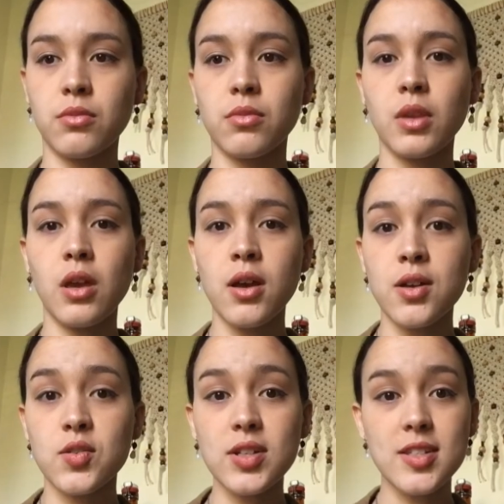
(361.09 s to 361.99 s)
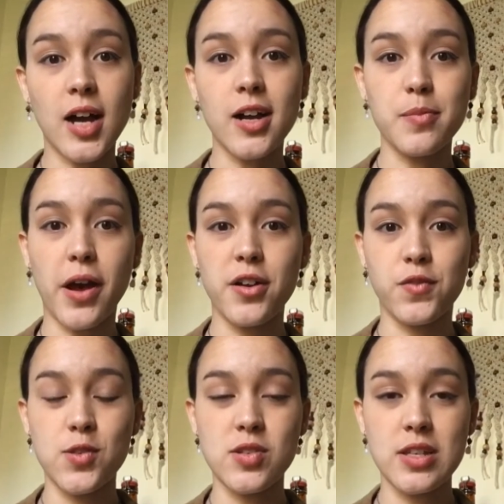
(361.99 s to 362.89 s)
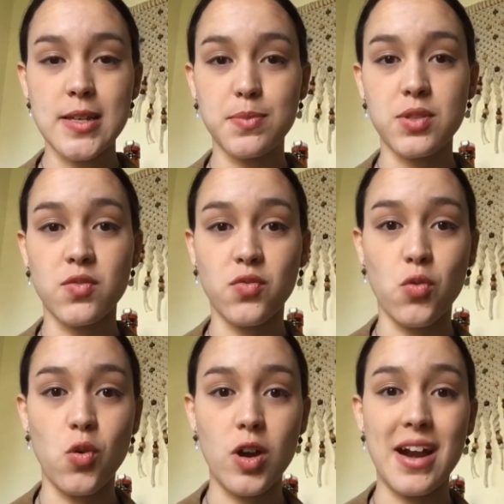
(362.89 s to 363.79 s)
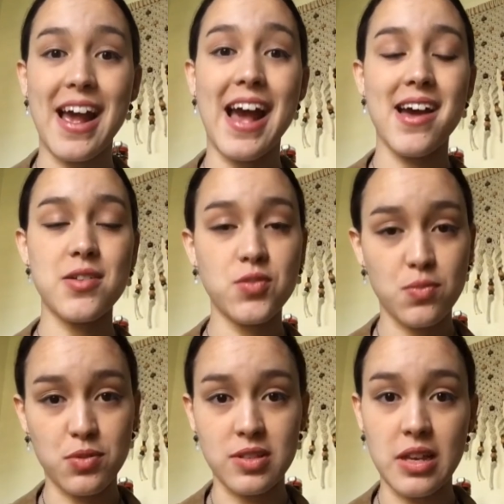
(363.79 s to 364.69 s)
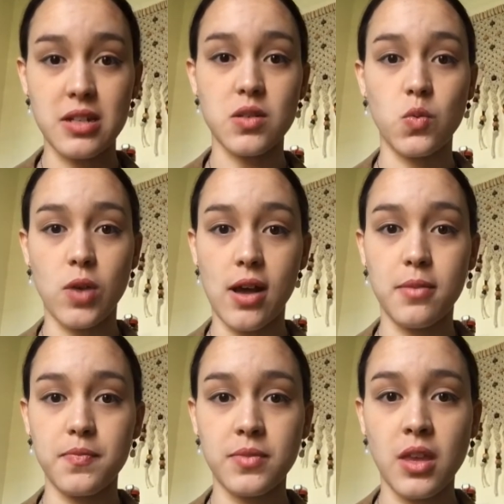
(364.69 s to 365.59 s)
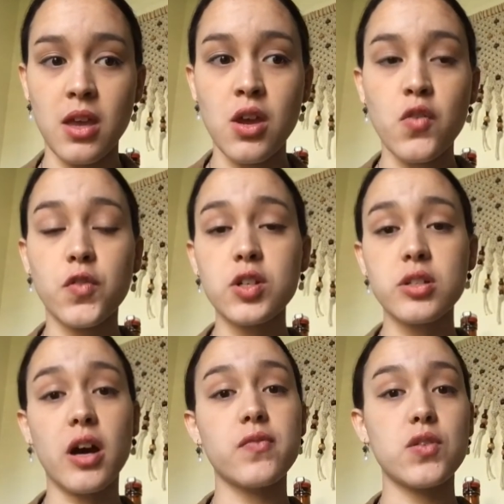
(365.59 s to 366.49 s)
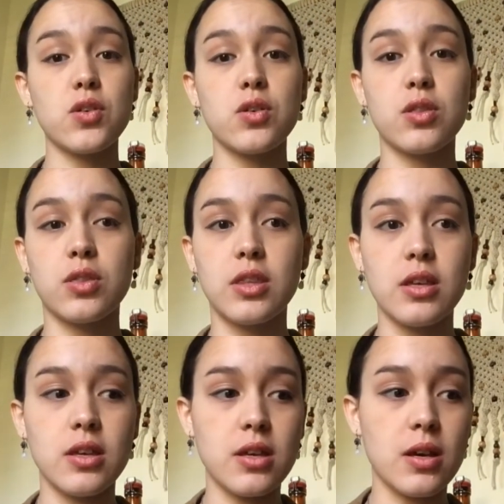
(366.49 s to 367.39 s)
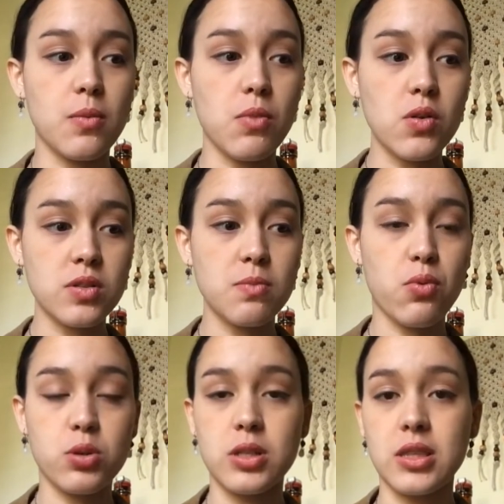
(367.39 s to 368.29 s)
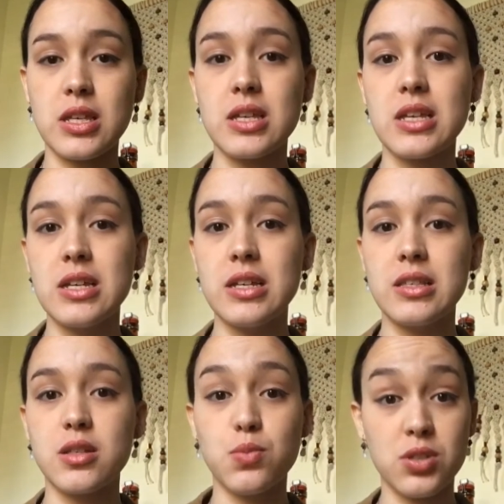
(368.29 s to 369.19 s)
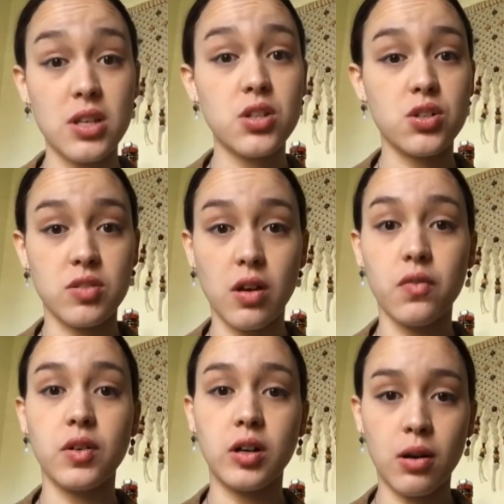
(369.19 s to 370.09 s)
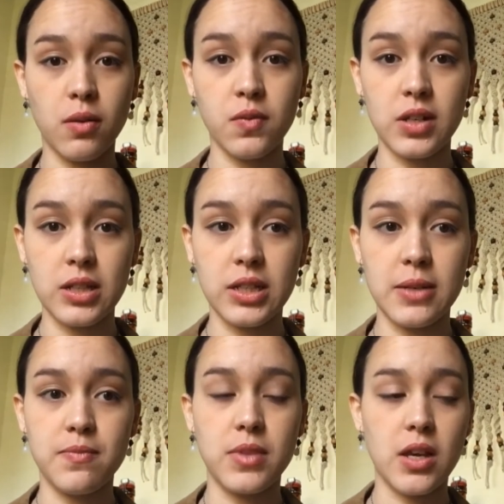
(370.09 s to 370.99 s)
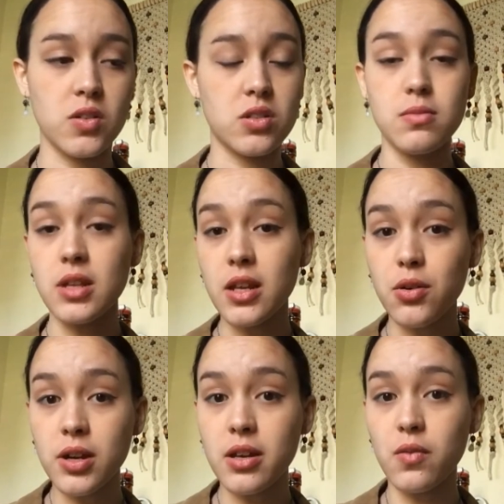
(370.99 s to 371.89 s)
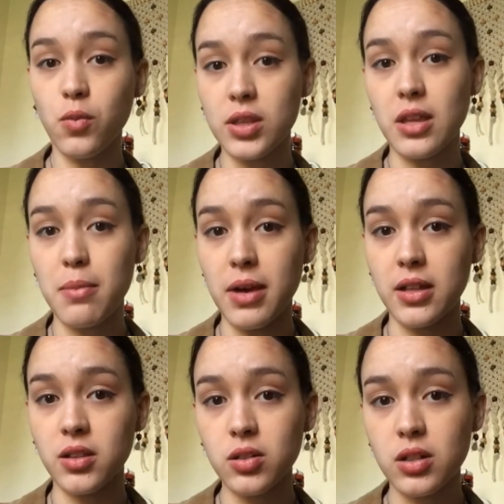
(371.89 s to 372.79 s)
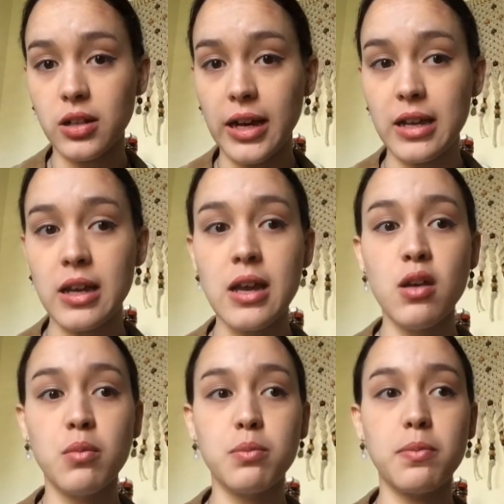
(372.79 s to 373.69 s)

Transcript: So let's talk about a few tips for how to present well. First off, the most important thing is to present yourself confidently. Now, there's some nitty-gritty of what that might look like, but